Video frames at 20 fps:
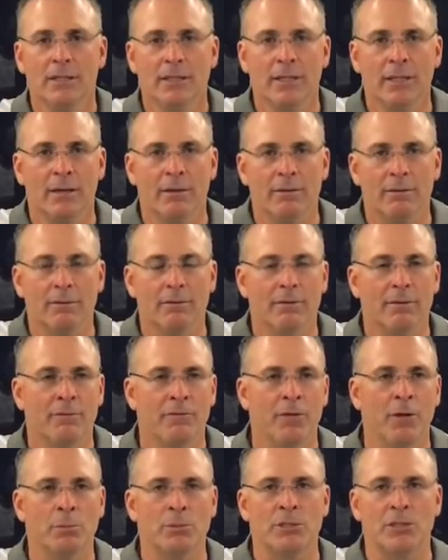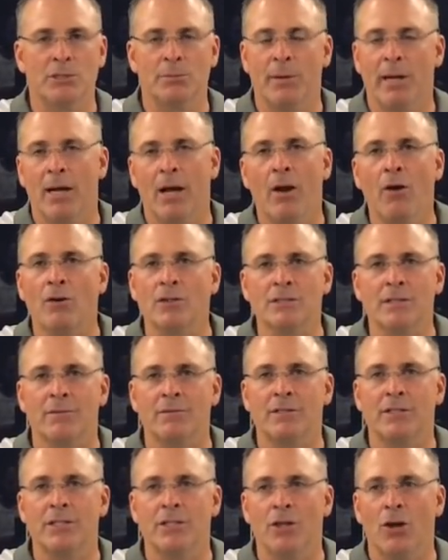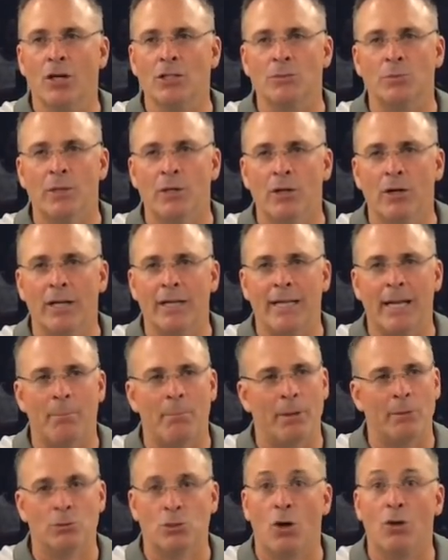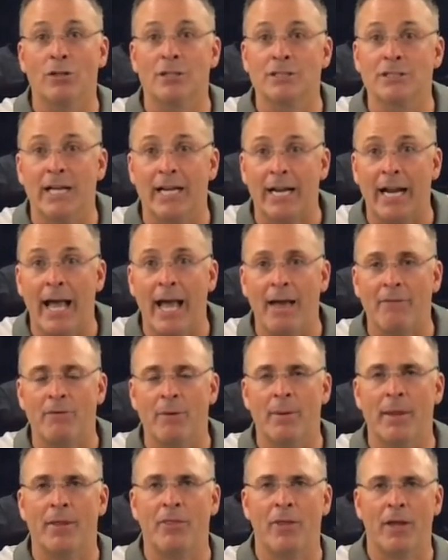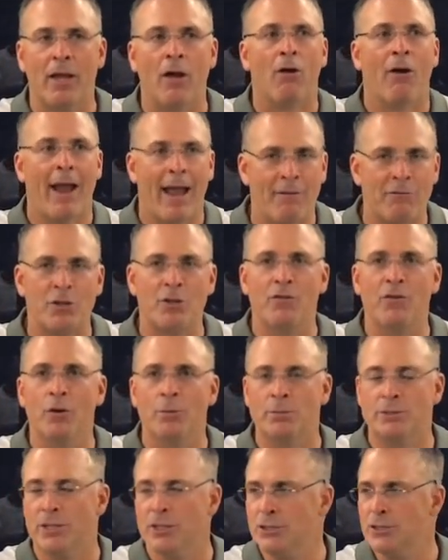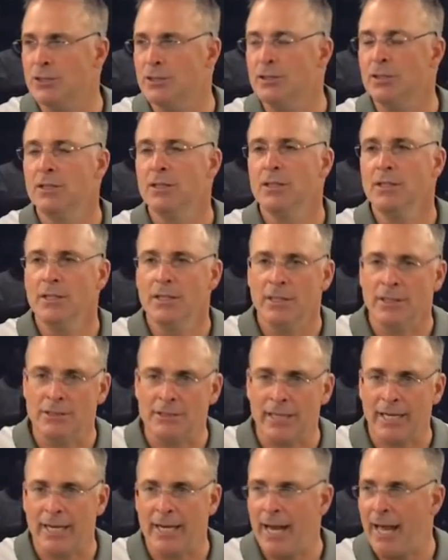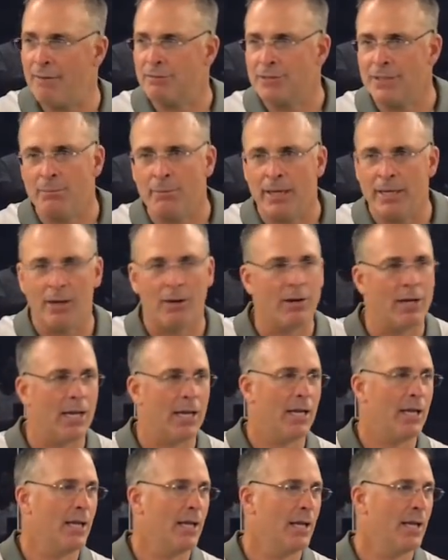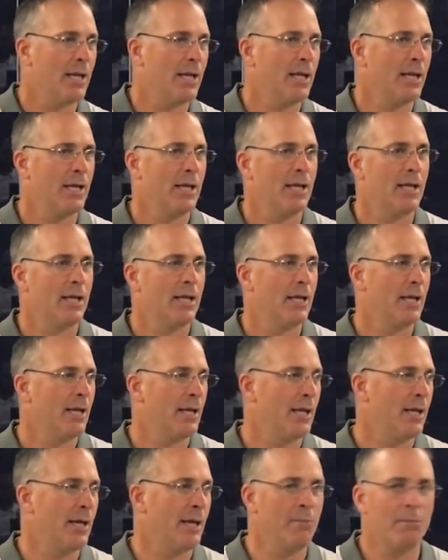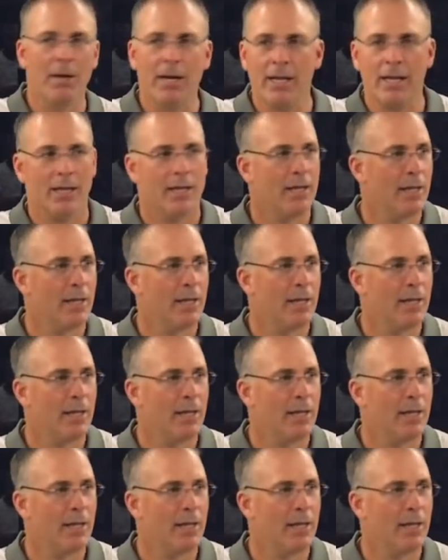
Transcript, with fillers: you know, field position by 117 yards, and we look at that, but it was all in the second half. I mean, I think our average field position in the second half, does anybody know it? Anybody?